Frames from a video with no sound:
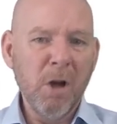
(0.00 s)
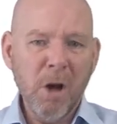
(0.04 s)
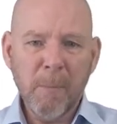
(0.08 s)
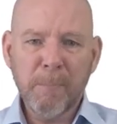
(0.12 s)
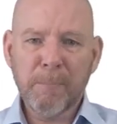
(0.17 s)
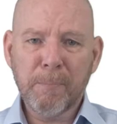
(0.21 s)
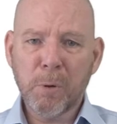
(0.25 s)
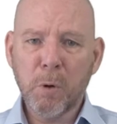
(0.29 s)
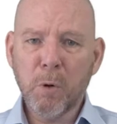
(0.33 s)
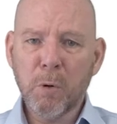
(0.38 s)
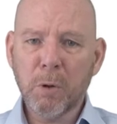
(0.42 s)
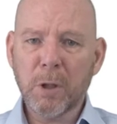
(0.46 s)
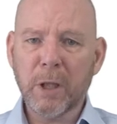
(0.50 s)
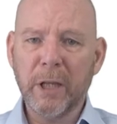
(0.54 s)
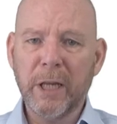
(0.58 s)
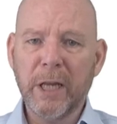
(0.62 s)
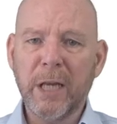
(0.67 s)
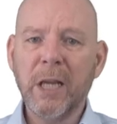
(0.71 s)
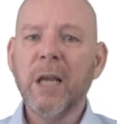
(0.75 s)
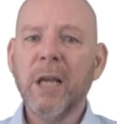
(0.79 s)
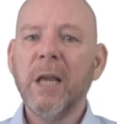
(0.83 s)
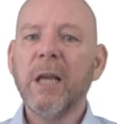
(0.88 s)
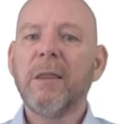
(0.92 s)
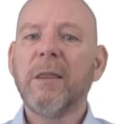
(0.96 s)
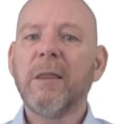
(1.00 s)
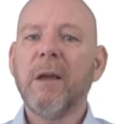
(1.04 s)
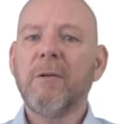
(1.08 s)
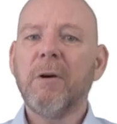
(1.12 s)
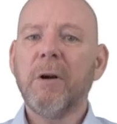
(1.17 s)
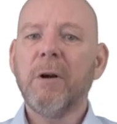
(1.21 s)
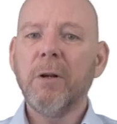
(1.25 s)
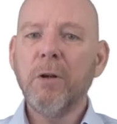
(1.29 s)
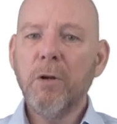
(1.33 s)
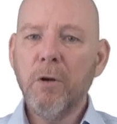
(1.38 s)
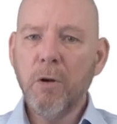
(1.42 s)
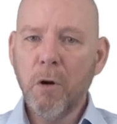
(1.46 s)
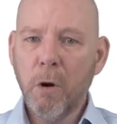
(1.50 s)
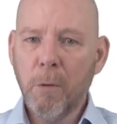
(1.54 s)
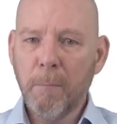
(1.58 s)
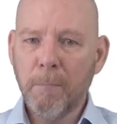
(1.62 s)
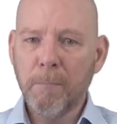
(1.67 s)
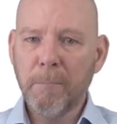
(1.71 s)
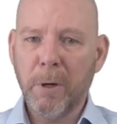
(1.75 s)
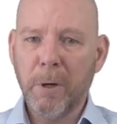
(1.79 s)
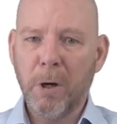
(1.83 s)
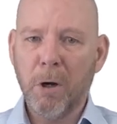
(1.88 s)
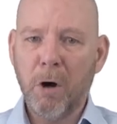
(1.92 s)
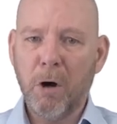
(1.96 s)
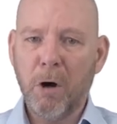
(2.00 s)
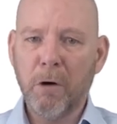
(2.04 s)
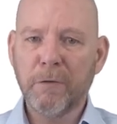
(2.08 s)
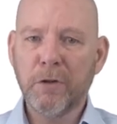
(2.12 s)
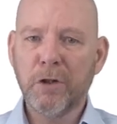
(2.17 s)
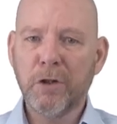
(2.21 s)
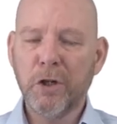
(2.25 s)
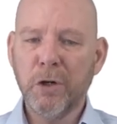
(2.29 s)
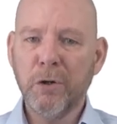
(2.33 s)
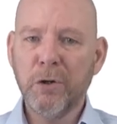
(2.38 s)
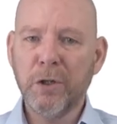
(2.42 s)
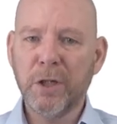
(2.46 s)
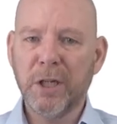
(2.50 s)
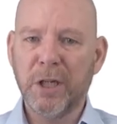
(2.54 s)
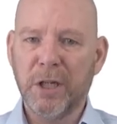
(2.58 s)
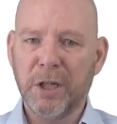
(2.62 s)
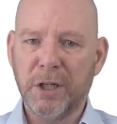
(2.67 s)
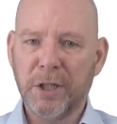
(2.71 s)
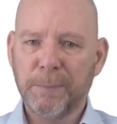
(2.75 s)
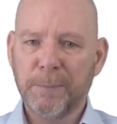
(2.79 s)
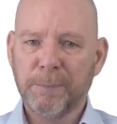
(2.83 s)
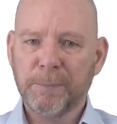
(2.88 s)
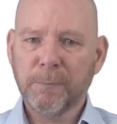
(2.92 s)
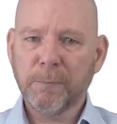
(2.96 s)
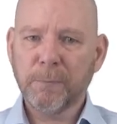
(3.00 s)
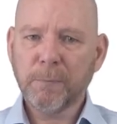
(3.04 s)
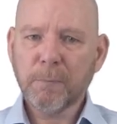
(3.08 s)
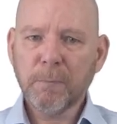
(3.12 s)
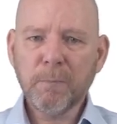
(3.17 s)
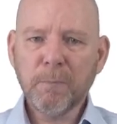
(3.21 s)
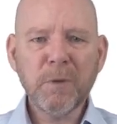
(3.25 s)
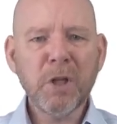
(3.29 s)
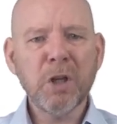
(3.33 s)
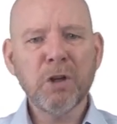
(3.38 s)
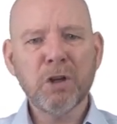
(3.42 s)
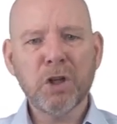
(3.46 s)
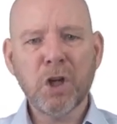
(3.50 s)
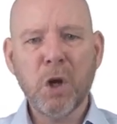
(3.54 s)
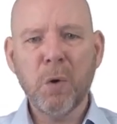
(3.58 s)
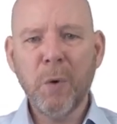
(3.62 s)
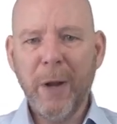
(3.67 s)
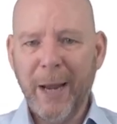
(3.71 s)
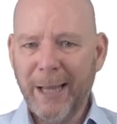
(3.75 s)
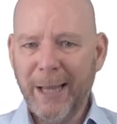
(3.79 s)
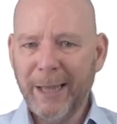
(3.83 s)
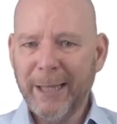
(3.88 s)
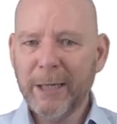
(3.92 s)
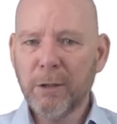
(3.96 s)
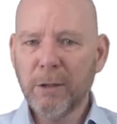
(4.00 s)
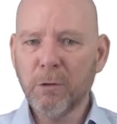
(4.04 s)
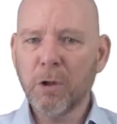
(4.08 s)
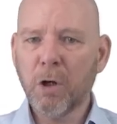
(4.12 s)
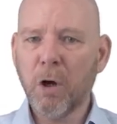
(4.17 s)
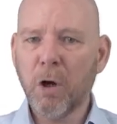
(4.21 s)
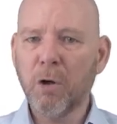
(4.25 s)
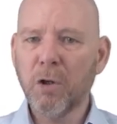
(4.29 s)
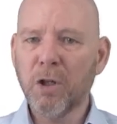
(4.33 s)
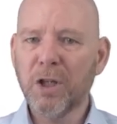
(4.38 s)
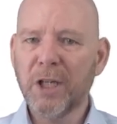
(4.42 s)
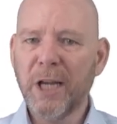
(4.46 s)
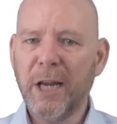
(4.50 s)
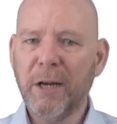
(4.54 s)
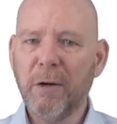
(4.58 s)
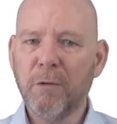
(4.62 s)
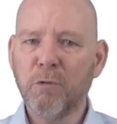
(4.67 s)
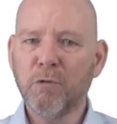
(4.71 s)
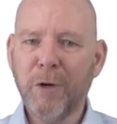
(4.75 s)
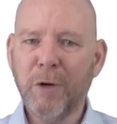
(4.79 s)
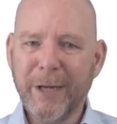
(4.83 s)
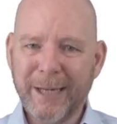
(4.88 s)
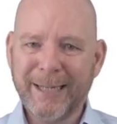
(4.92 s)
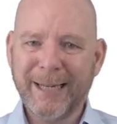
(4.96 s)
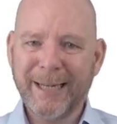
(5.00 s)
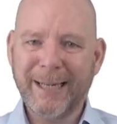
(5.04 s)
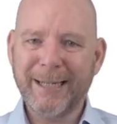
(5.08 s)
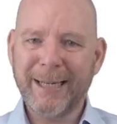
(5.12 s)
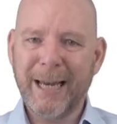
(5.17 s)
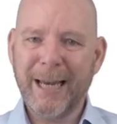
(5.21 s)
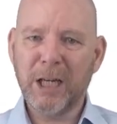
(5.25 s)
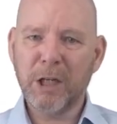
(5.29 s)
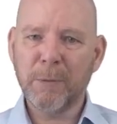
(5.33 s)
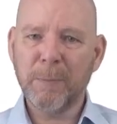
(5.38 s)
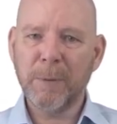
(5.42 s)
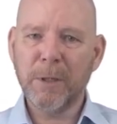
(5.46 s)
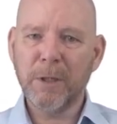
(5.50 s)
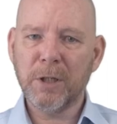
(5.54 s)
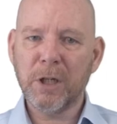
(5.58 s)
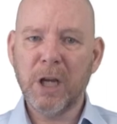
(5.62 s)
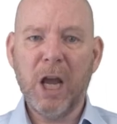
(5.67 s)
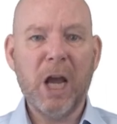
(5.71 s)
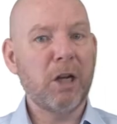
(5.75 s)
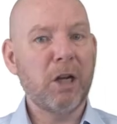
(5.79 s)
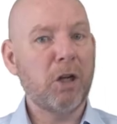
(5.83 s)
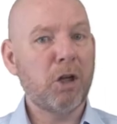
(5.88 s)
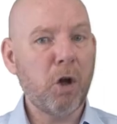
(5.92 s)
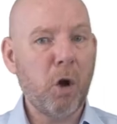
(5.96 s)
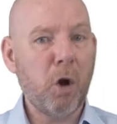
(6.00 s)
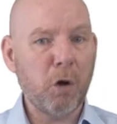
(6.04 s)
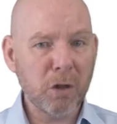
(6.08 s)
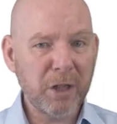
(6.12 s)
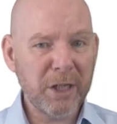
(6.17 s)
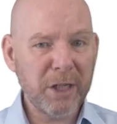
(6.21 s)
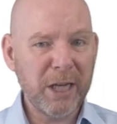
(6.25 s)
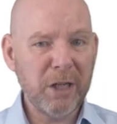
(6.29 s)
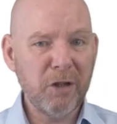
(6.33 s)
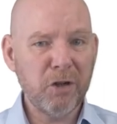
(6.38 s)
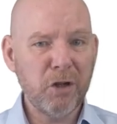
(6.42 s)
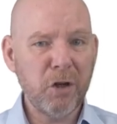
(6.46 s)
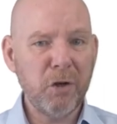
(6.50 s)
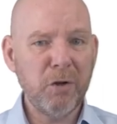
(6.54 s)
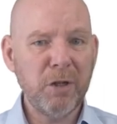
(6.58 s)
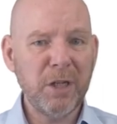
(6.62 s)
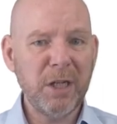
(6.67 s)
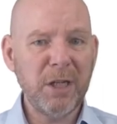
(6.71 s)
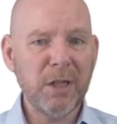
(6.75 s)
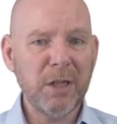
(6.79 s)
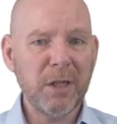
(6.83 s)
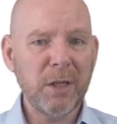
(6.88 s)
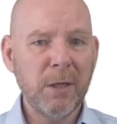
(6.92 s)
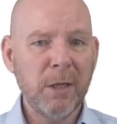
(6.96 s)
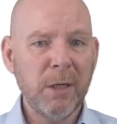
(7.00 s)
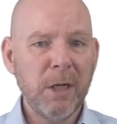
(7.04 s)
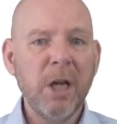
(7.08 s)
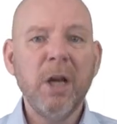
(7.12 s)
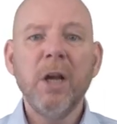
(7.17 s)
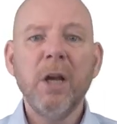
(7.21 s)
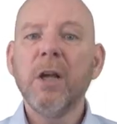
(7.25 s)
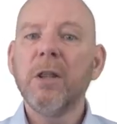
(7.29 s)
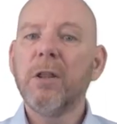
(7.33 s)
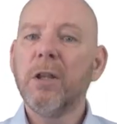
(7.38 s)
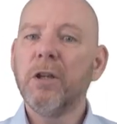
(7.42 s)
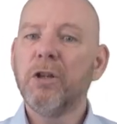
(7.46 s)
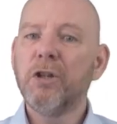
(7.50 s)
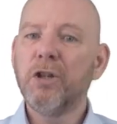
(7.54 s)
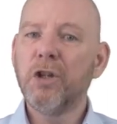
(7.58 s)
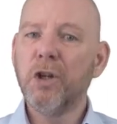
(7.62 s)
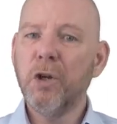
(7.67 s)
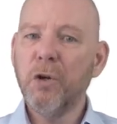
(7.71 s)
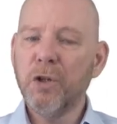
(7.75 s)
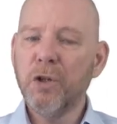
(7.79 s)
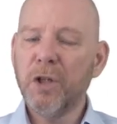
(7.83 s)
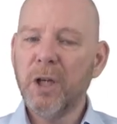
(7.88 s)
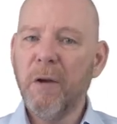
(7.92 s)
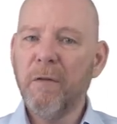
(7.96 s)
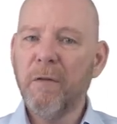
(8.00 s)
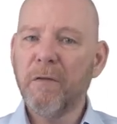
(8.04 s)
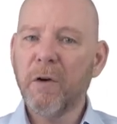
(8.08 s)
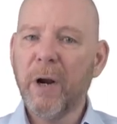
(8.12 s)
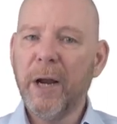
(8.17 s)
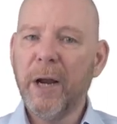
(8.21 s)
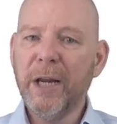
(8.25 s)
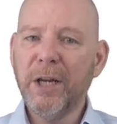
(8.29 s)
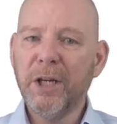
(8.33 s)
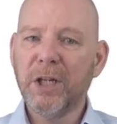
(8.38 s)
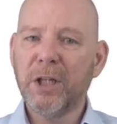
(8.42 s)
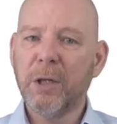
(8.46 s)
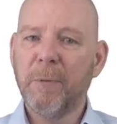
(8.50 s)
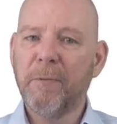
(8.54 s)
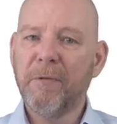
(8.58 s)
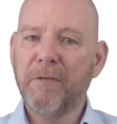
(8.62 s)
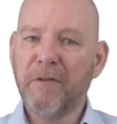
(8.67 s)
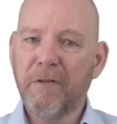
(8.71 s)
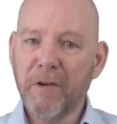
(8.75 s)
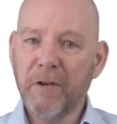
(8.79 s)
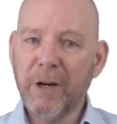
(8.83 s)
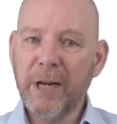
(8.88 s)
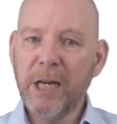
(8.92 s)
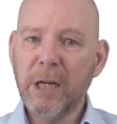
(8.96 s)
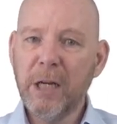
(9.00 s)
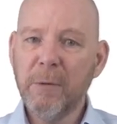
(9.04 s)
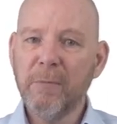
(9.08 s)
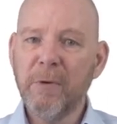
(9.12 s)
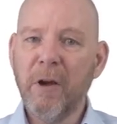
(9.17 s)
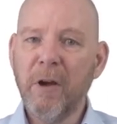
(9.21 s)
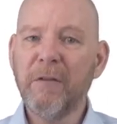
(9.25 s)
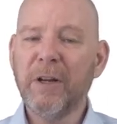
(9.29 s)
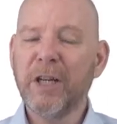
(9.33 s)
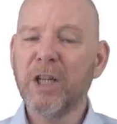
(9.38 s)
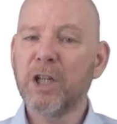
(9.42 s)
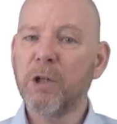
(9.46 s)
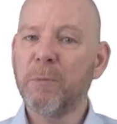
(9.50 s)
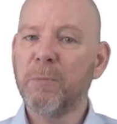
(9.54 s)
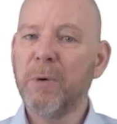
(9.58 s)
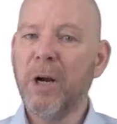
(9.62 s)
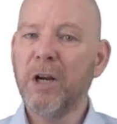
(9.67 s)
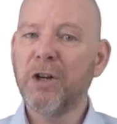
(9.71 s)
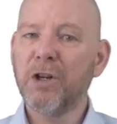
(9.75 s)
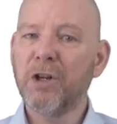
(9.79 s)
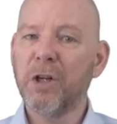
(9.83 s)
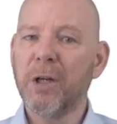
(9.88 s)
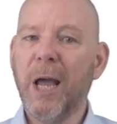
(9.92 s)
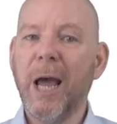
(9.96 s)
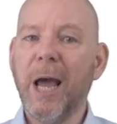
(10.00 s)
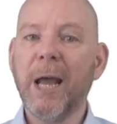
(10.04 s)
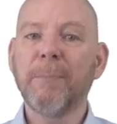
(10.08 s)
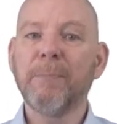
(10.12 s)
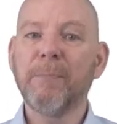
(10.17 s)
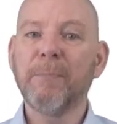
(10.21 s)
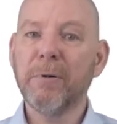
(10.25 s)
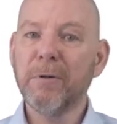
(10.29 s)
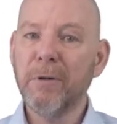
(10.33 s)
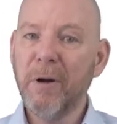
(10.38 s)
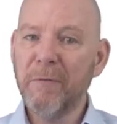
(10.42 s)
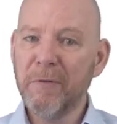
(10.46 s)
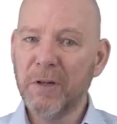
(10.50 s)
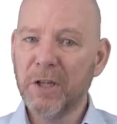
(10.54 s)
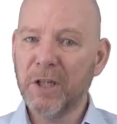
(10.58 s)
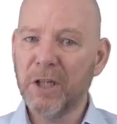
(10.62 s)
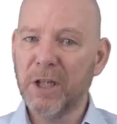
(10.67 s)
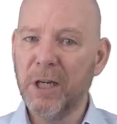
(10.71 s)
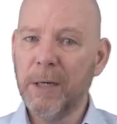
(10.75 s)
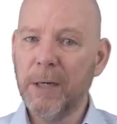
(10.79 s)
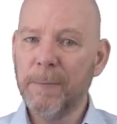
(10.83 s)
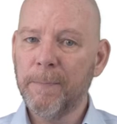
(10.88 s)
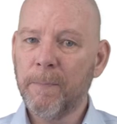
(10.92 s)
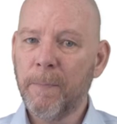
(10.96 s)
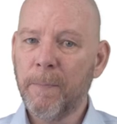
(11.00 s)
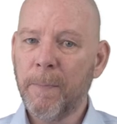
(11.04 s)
Broadly, there are a number of duties. So illegal content risk assessments and content duties, the duty of rights to freedom of expression and privacy,